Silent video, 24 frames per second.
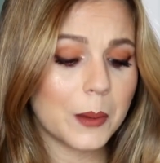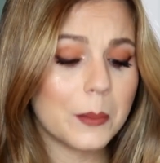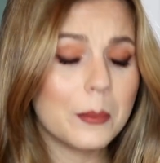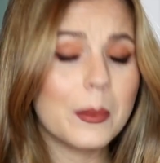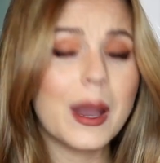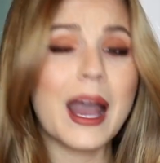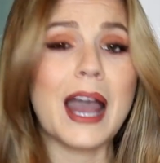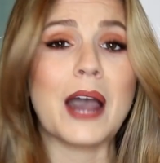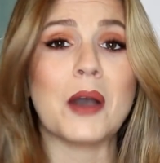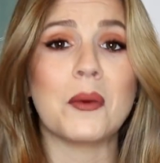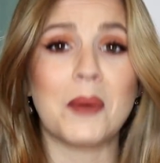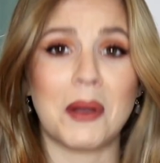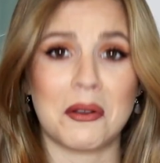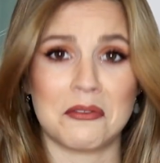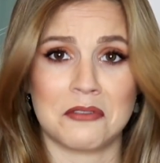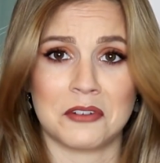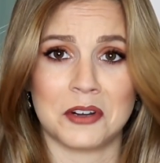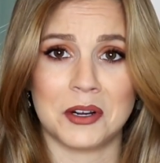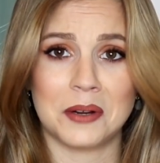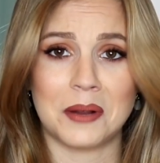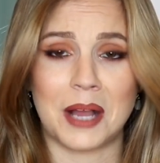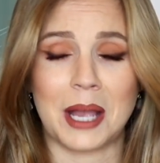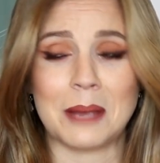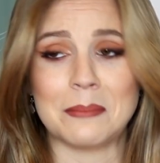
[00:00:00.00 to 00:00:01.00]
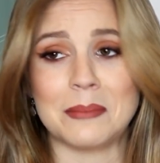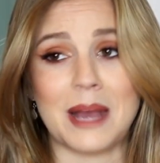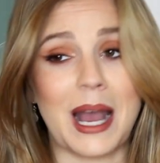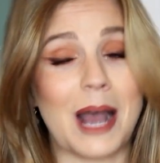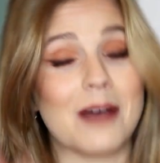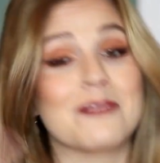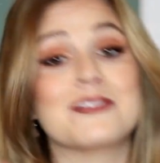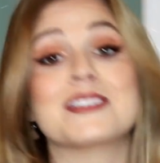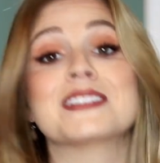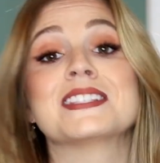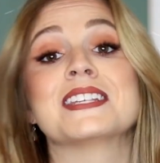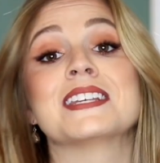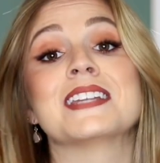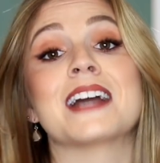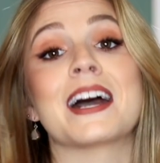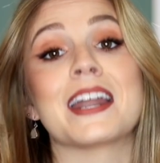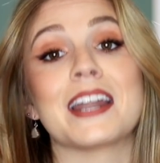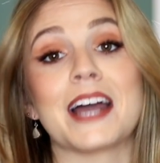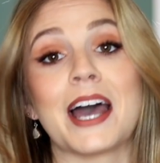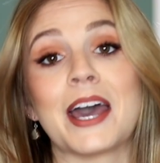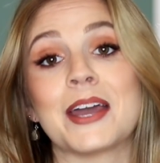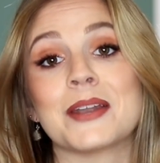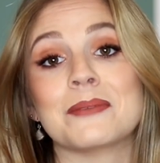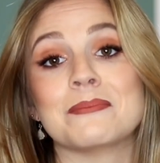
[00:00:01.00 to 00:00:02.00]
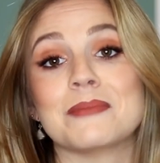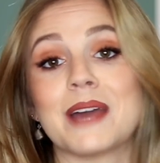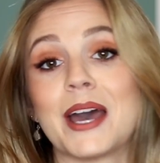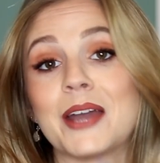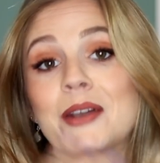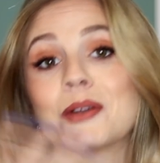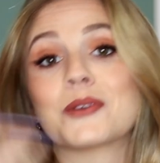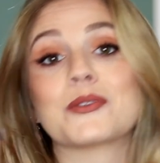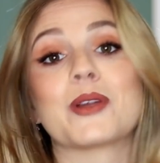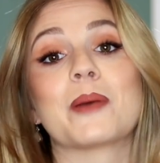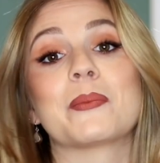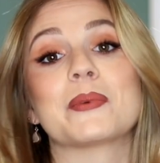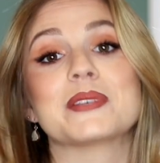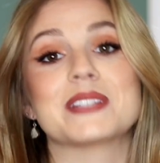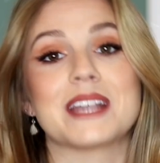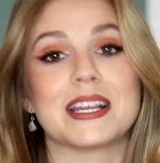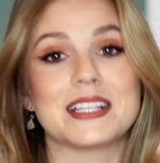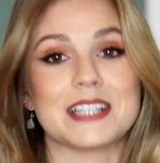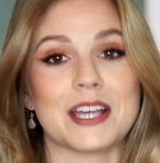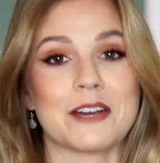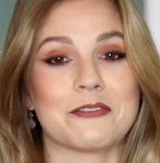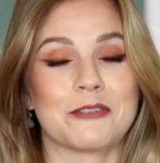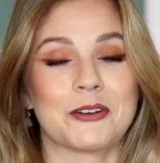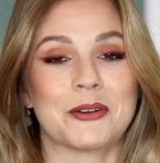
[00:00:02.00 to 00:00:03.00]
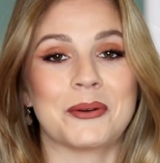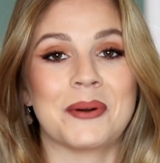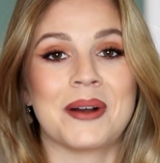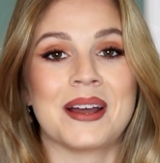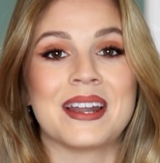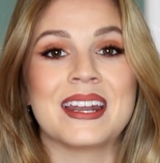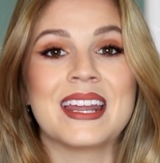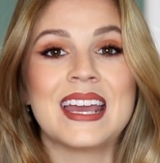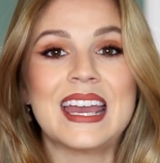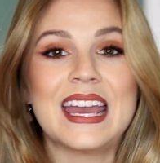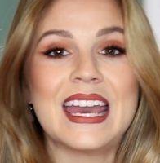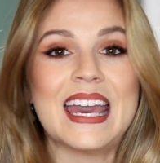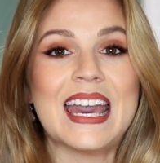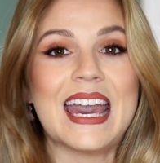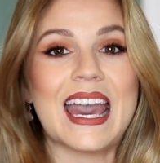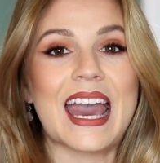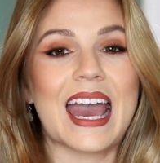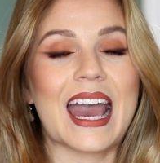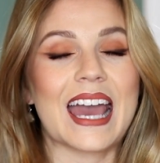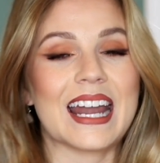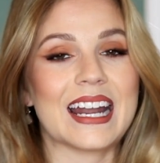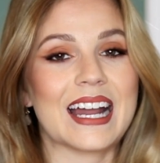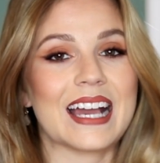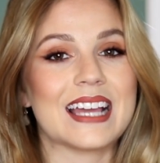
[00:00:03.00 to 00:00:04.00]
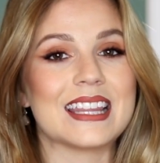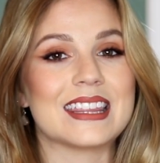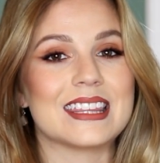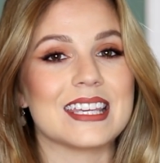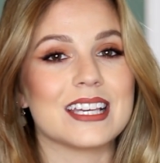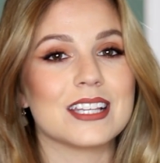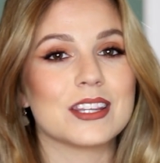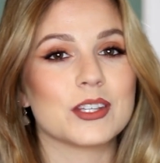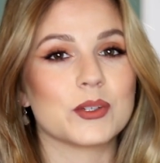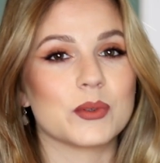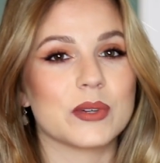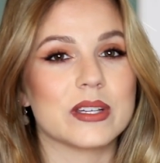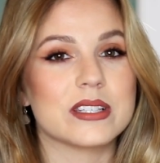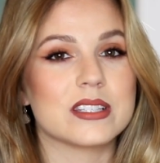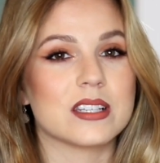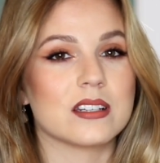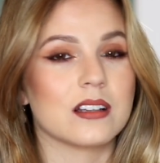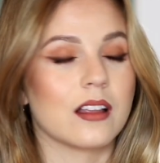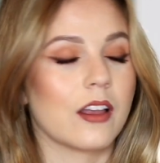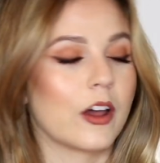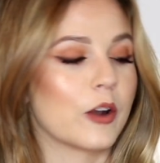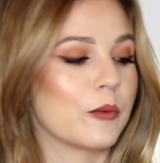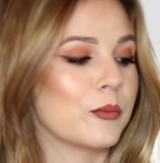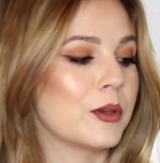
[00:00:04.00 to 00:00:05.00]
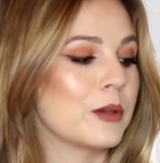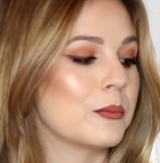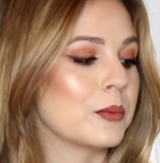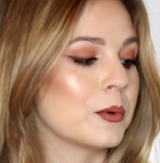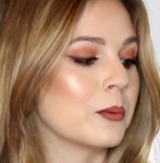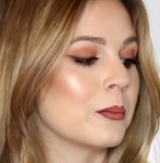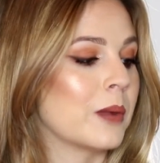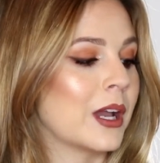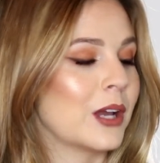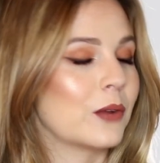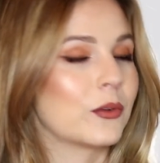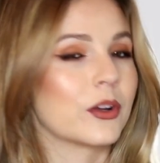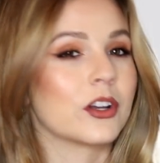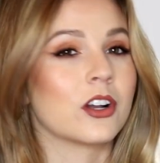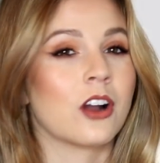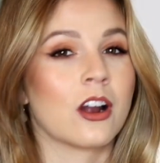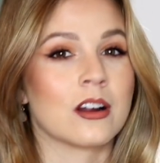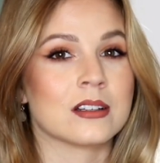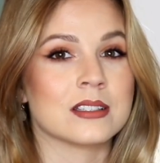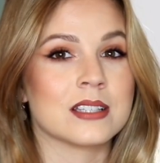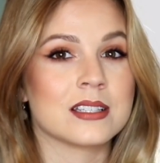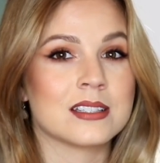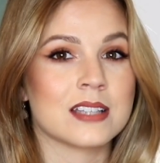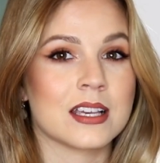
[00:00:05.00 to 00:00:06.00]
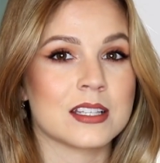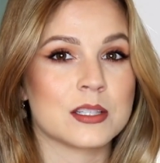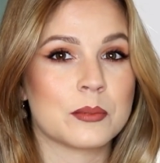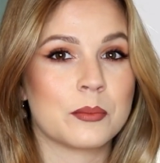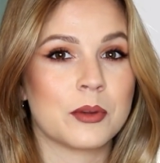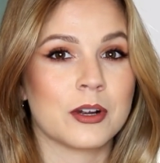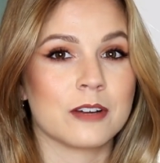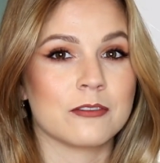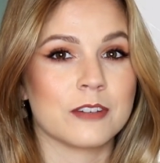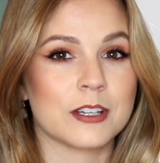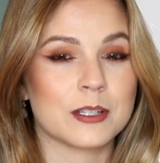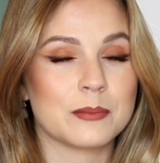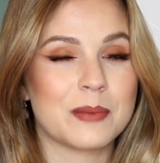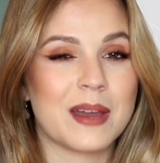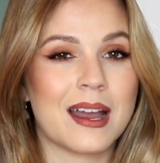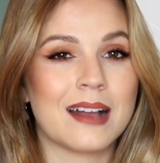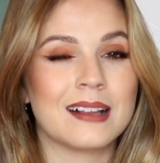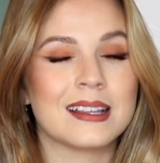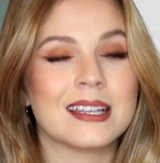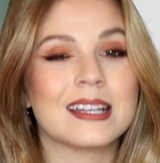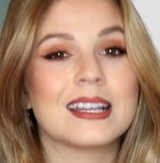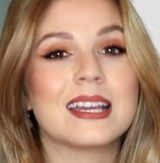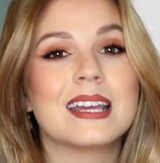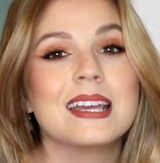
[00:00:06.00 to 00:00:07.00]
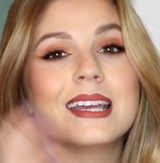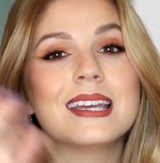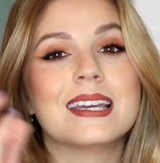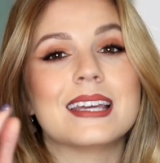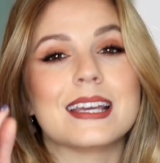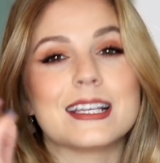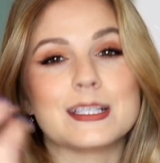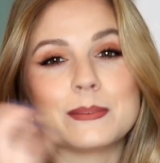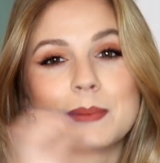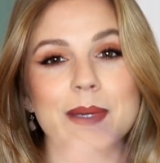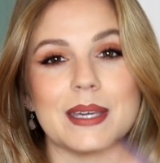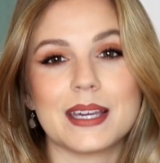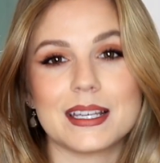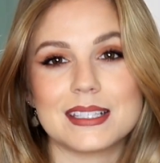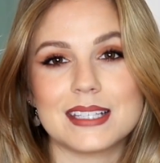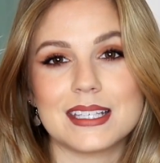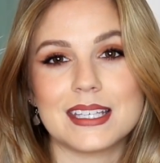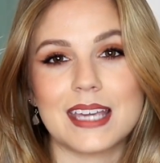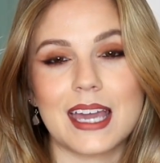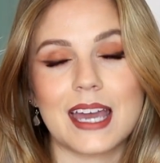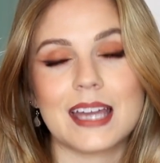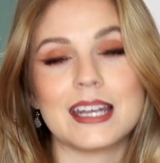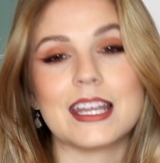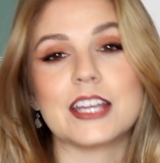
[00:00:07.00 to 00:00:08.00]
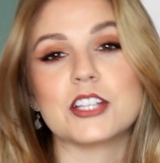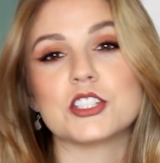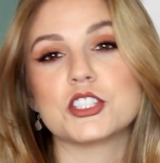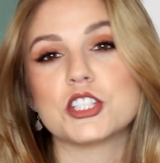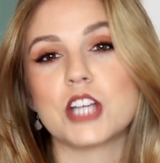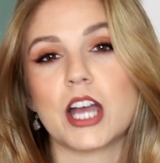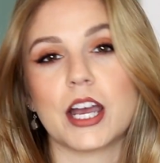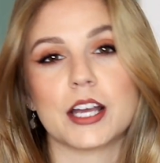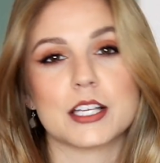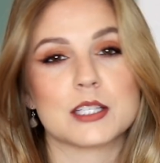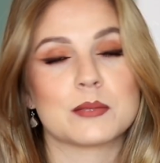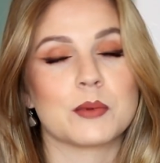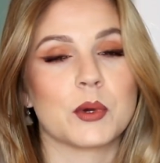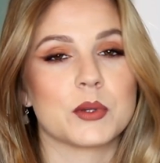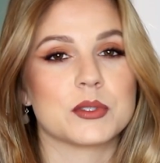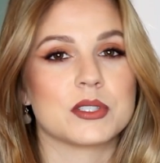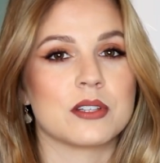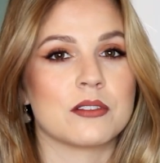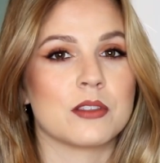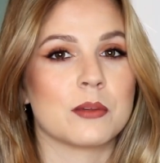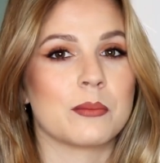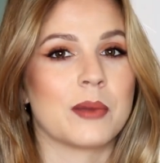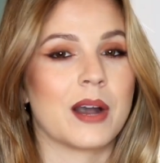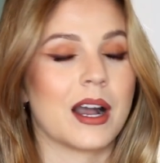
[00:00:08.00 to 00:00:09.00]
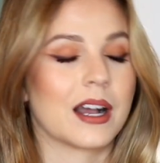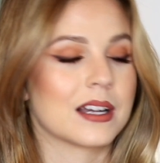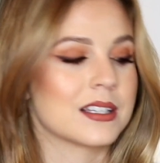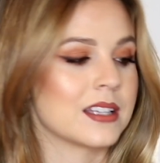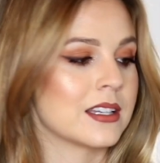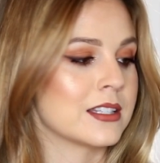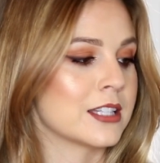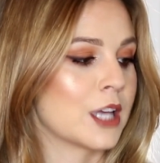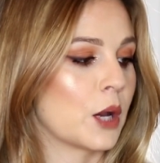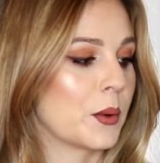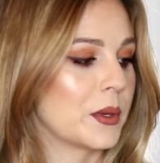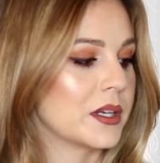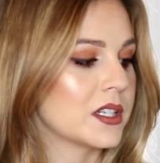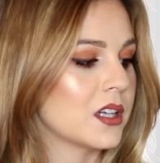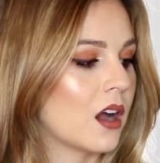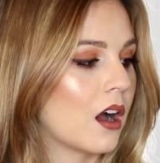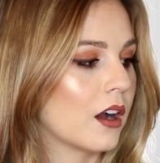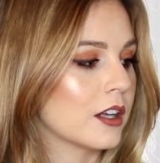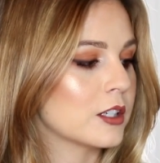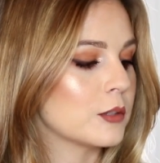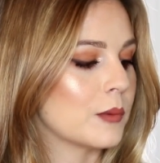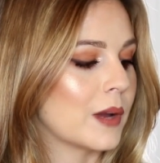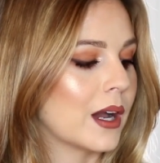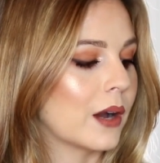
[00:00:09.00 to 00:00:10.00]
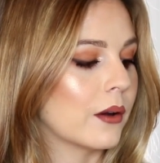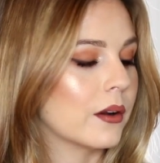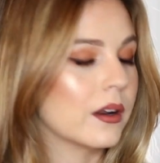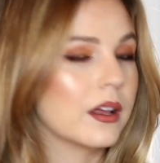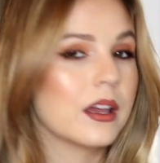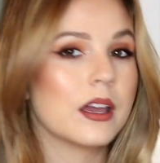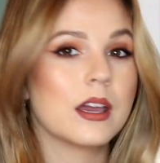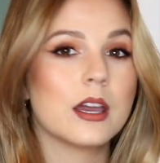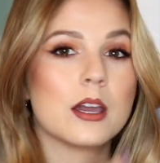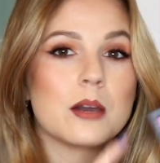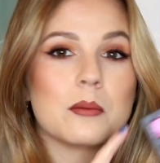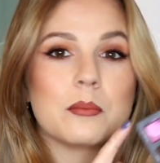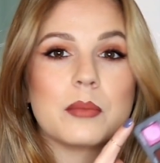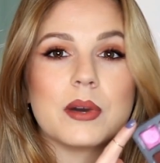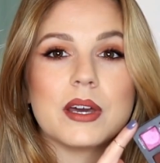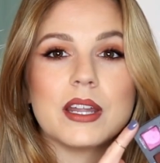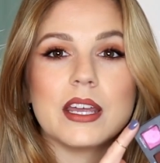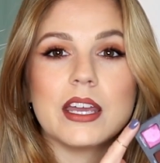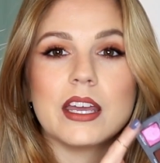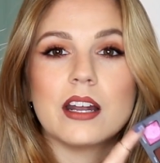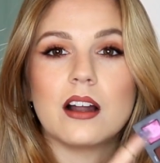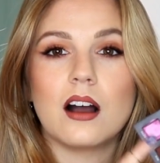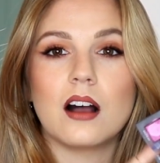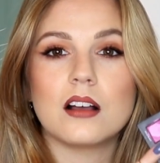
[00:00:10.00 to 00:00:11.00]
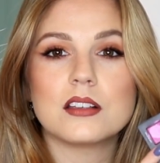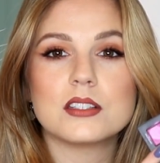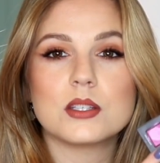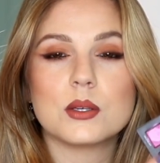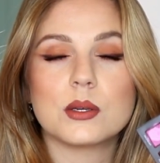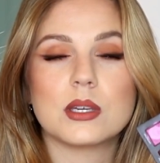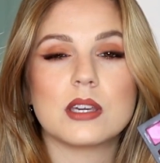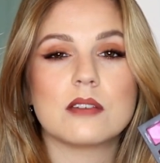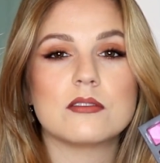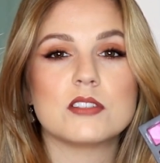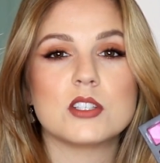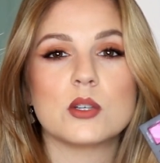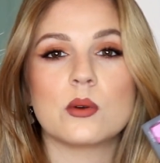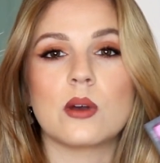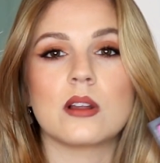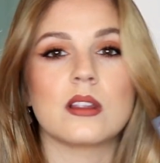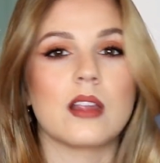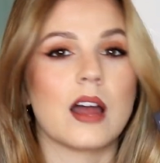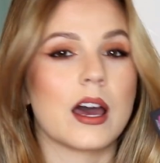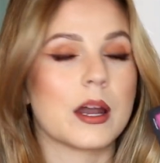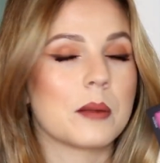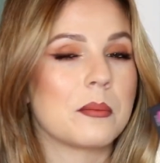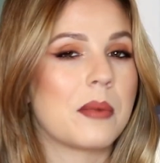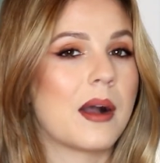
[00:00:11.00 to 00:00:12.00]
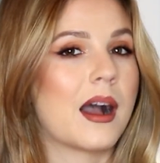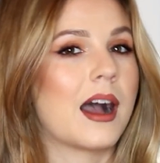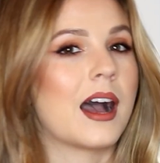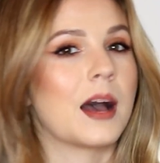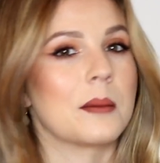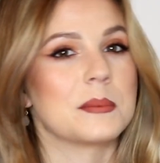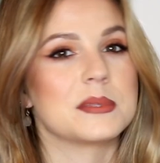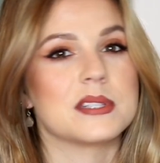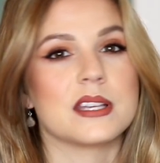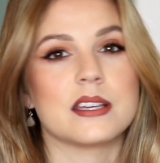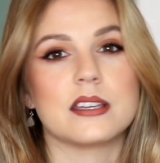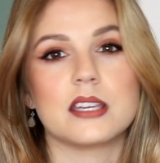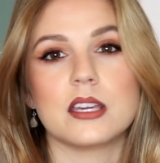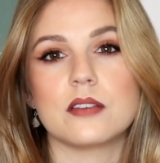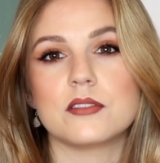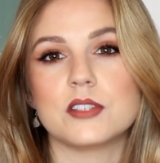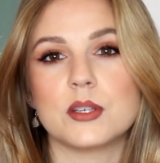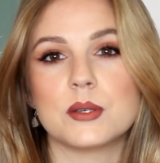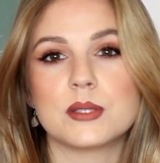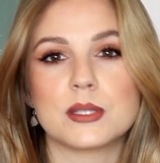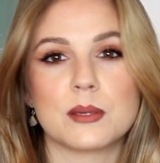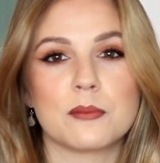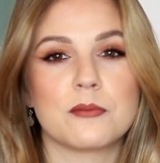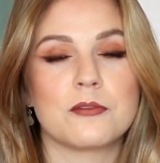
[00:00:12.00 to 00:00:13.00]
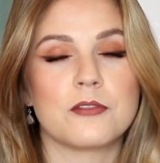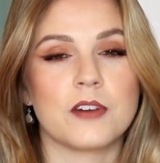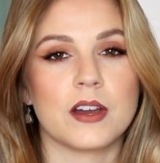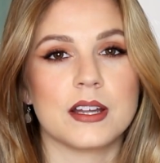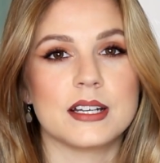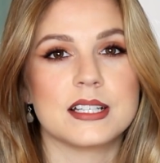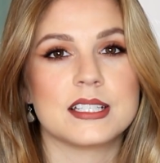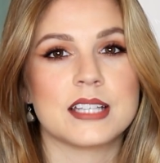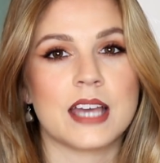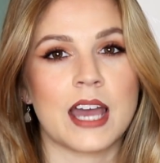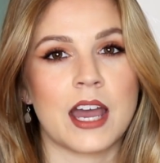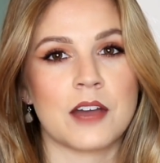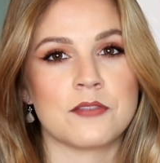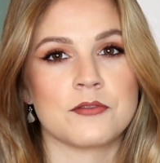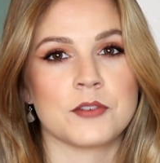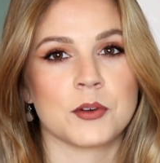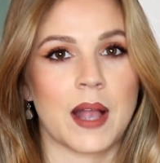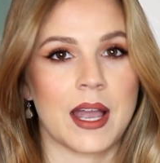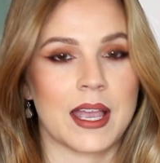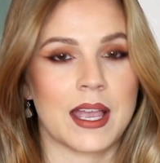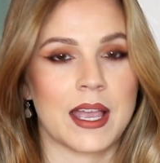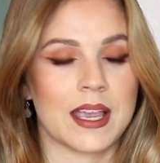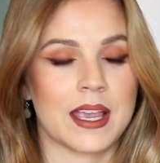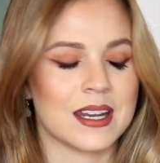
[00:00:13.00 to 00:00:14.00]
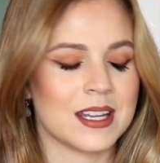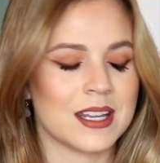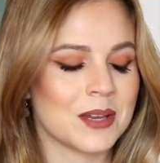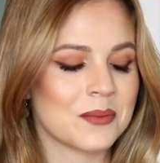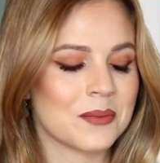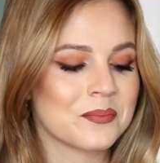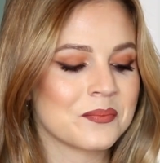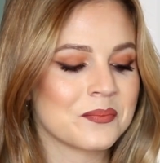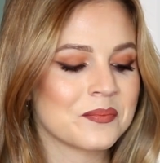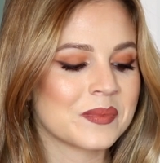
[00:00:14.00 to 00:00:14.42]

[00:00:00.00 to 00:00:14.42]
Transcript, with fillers: However, I'm obviously not, I don't represent everyone, and I think the reason a lot of people might regard this as a perfect palette is because, again, it checks most of the boxes that we talked about, but it also gives you a lot of pops. It gives you some fun to have variety.